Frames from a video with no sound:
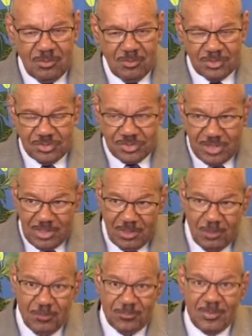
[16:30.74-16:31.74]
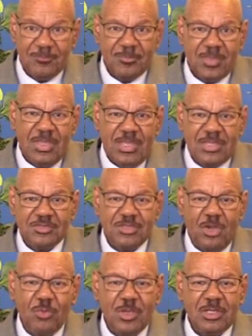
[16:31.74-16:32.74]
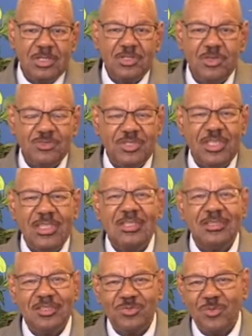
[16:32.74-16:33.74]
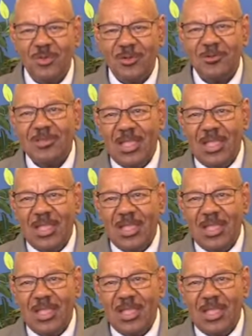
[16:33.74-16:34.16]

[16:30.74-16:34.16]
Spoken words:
or Jehovah. And so we're going to use the English word.